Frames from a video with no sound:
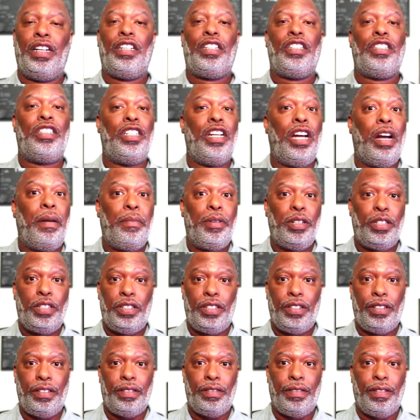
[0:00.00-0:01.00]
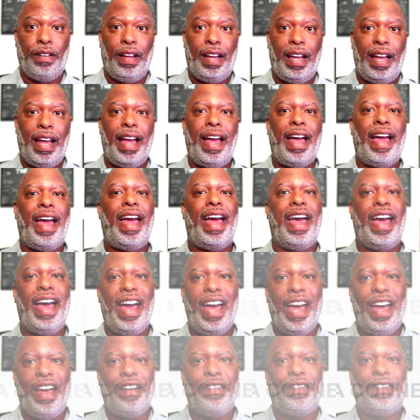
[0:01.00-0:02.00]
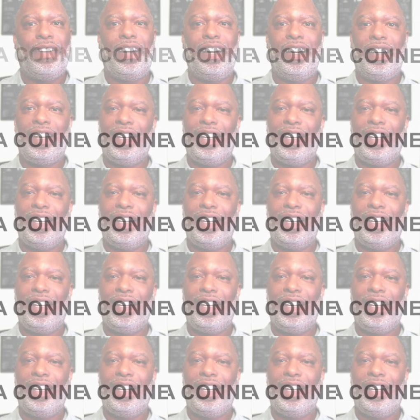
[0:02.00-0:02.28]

Number two, have a